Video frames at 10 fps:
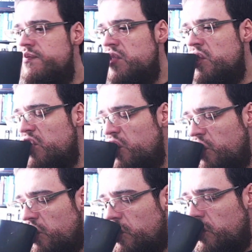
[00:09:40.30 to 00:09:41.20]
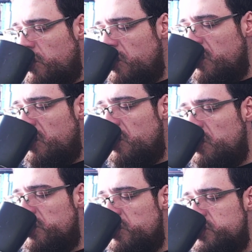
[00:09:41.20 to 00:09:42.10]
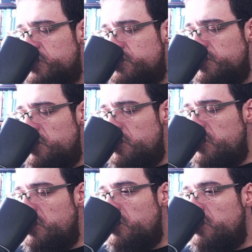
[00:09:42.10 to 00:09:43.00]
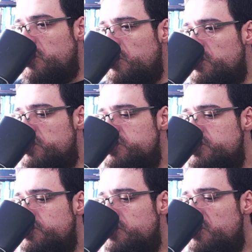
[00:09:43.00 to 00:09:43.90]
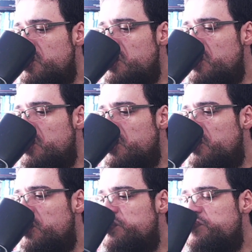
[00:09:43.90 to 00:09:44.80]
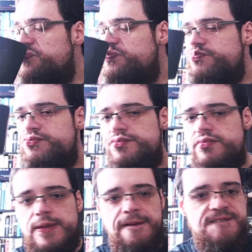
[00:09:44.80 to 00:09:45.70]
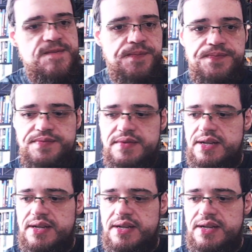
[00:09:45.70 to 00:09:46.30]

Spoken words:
Nothing is said.